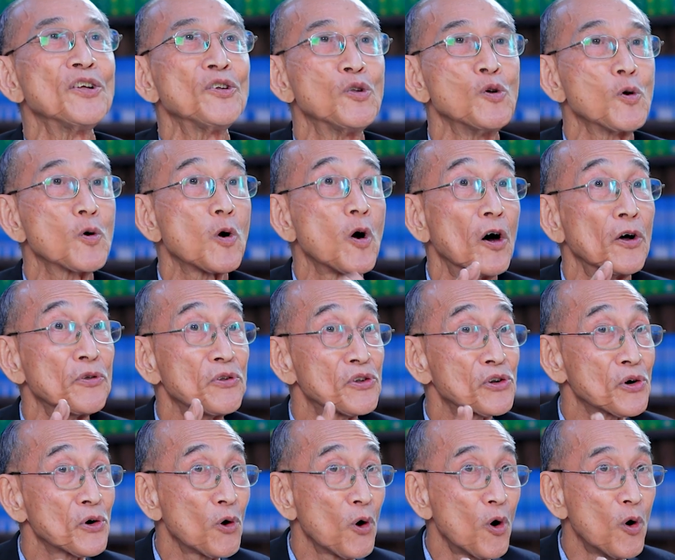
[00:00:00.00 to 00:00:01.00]
to
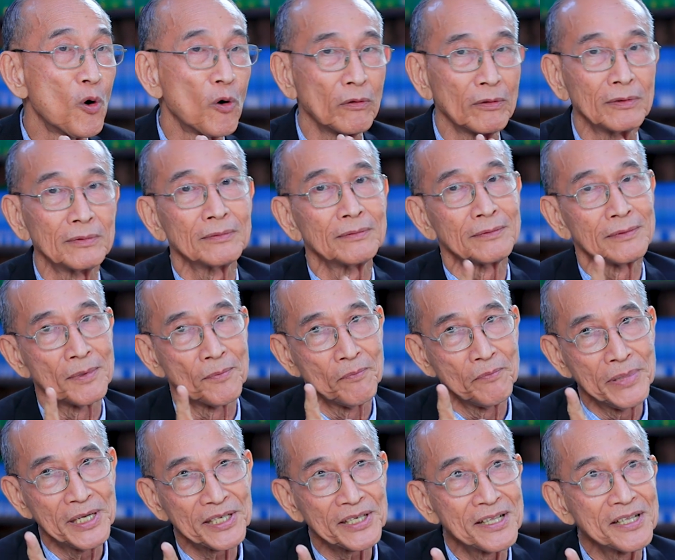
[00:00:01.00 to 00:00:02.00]
control the
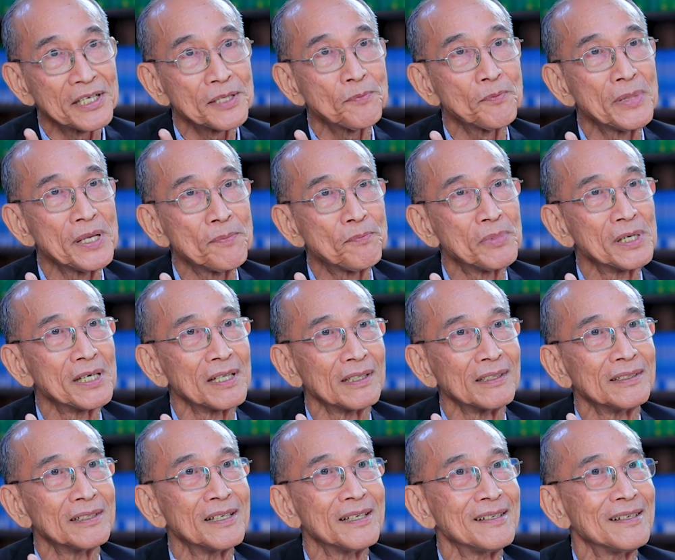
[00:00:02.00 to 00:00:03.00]
business
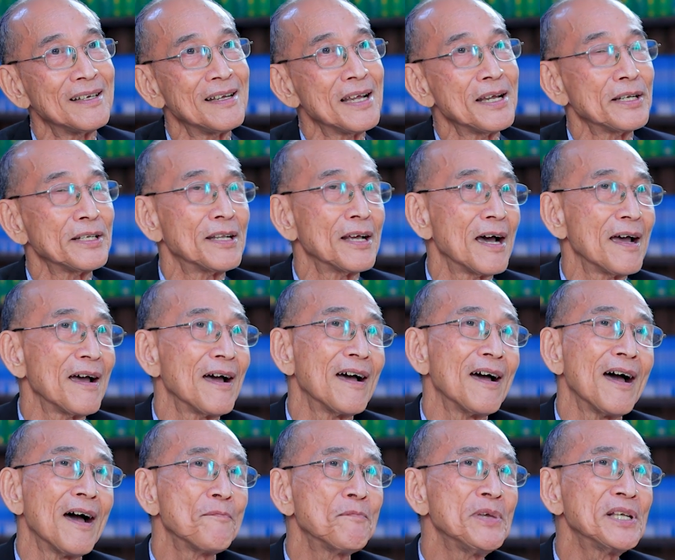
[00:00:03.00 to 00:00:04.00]
people. The
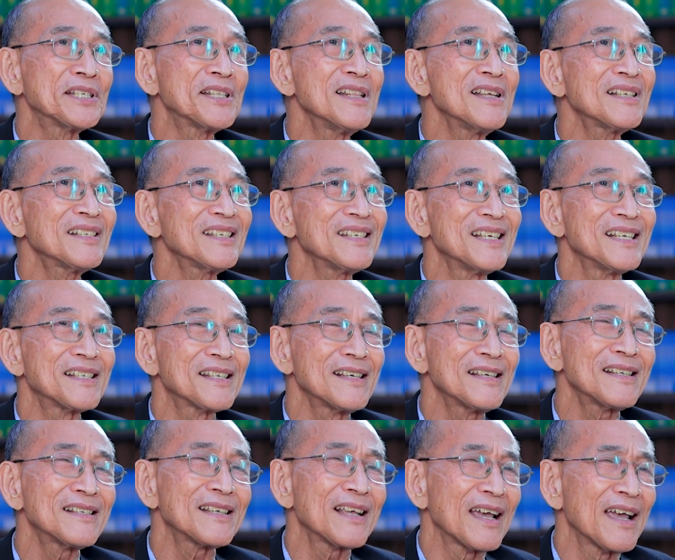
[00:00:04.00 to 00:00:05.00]
business is
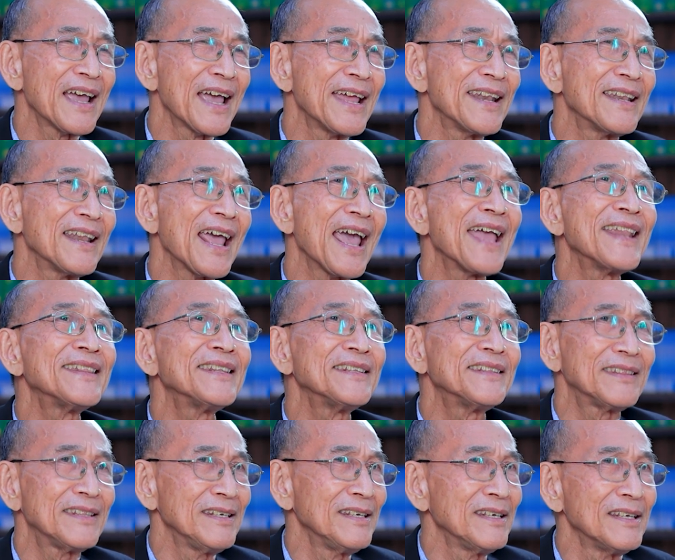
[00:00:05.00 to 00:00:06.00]
just an
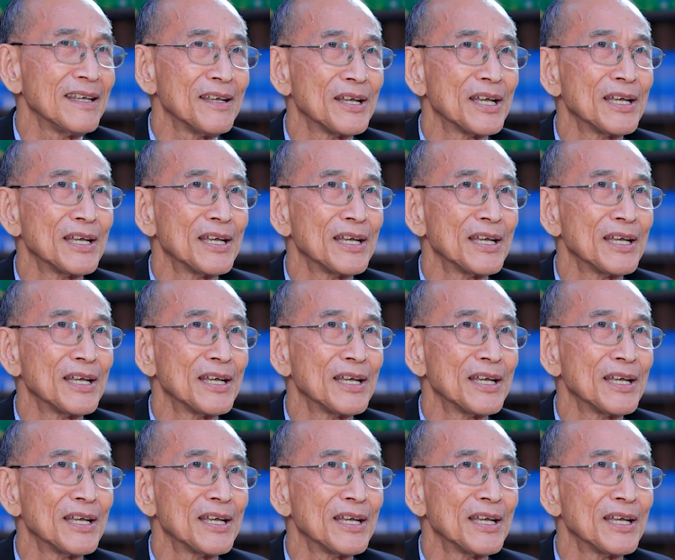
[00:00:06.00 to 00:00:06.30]
entity.